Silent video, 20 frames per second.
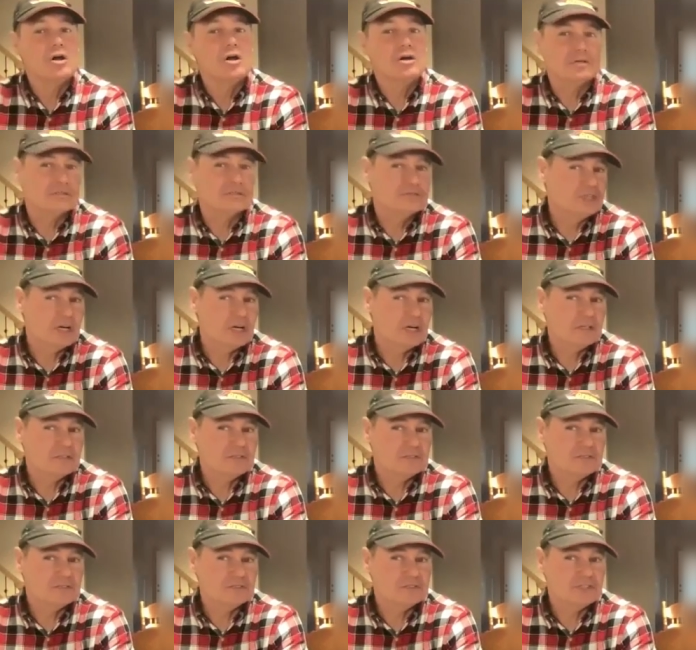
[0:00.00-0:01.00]
hard,
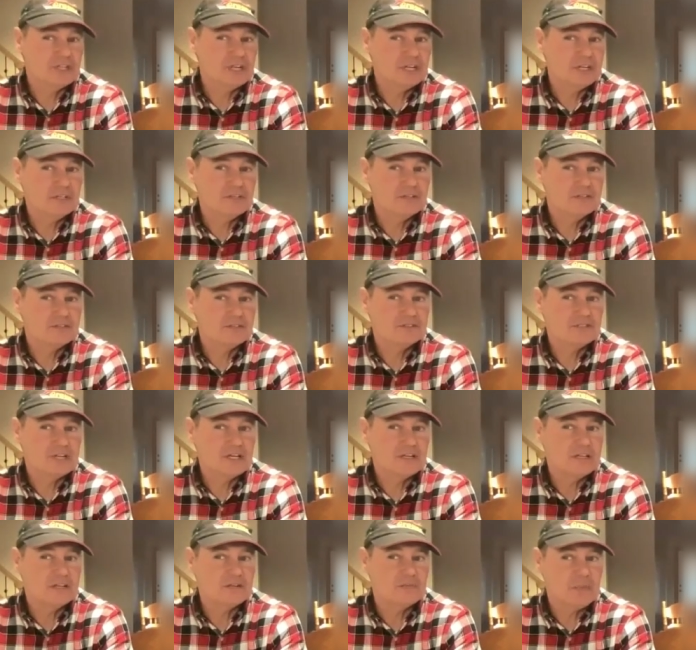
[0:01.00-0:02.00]
John, to stay
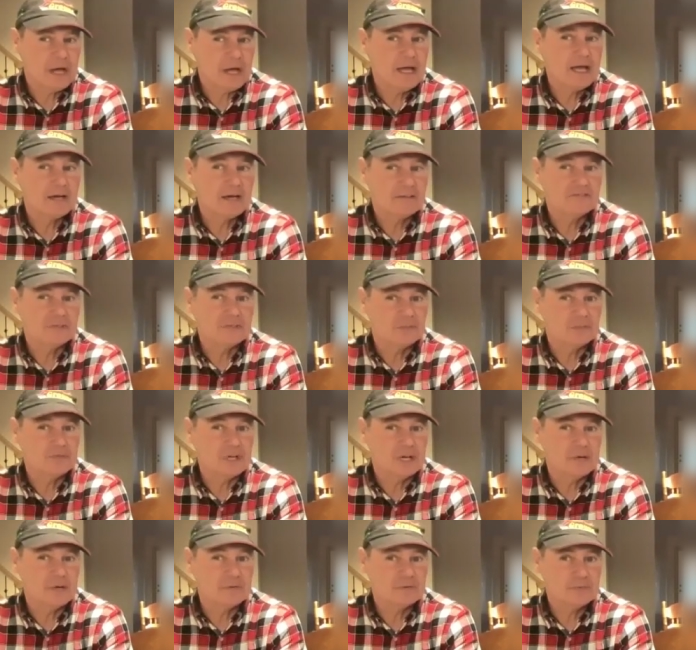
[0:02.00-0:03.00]
the path
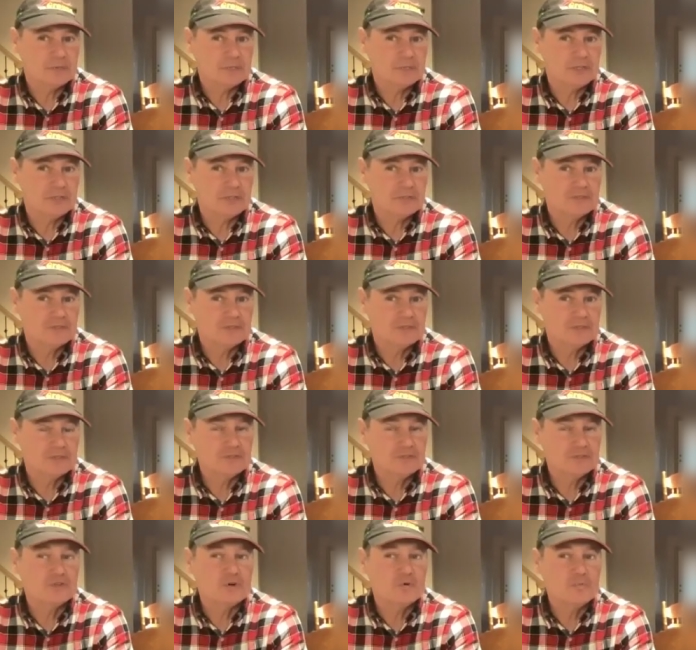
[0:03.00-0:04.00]
sometimes because
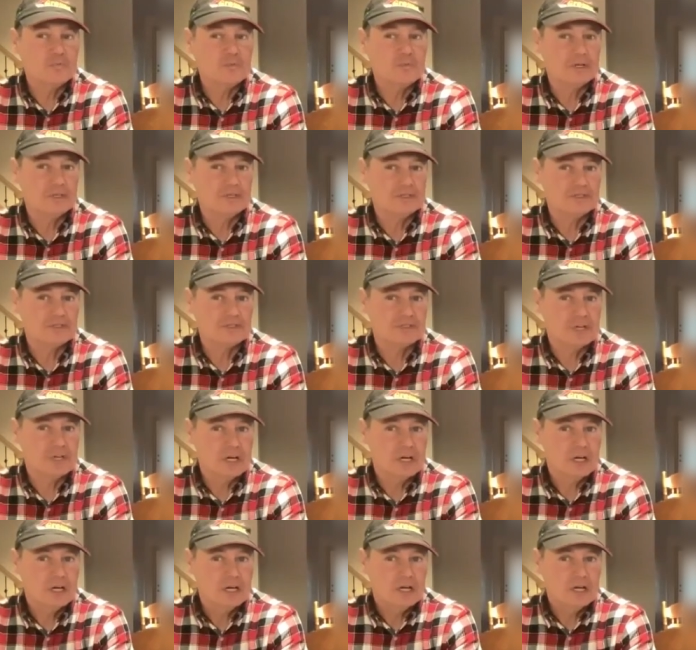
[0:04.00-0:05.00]
there's so much